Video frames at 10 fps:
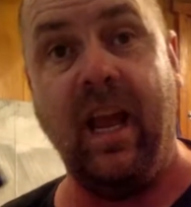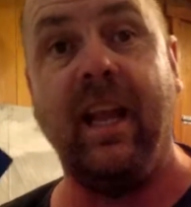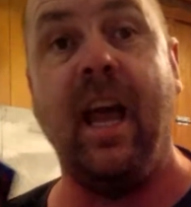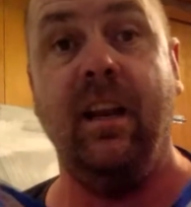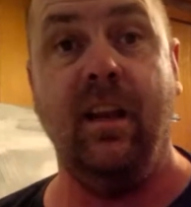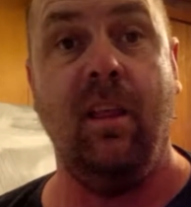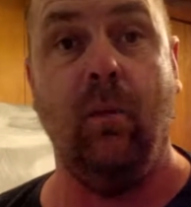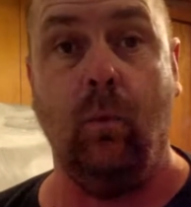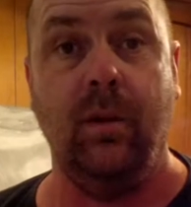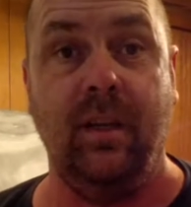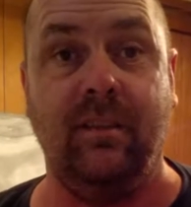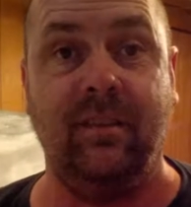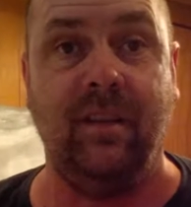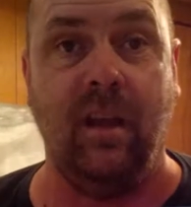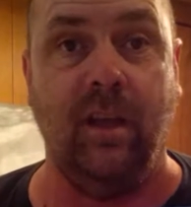I got another one
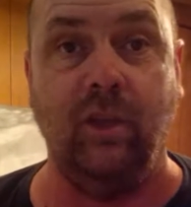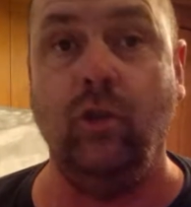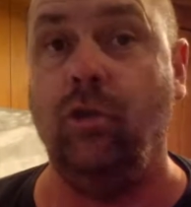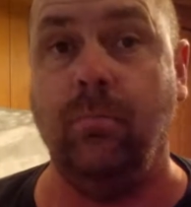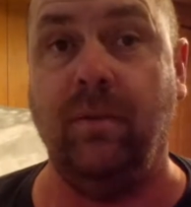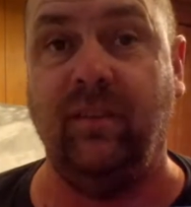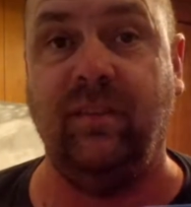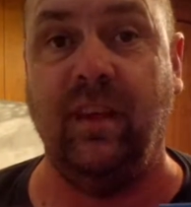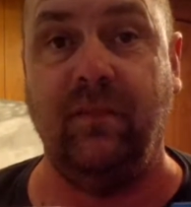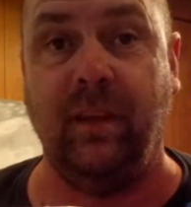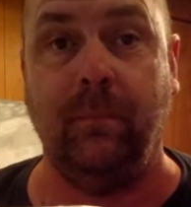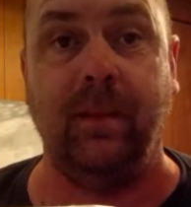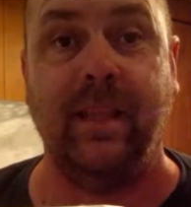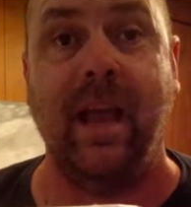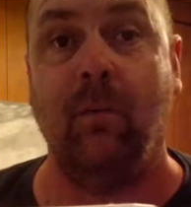that's Union Pacific,
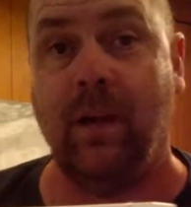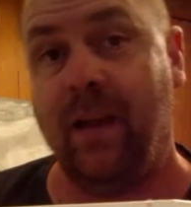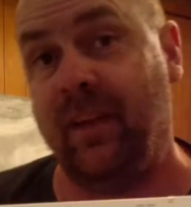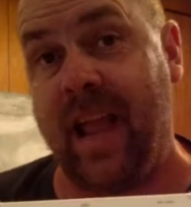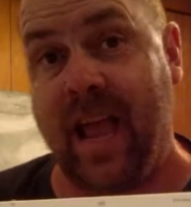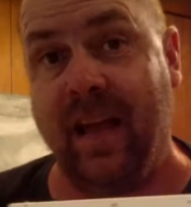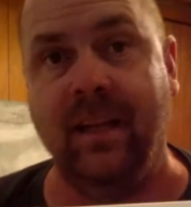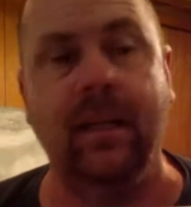but that one I've had.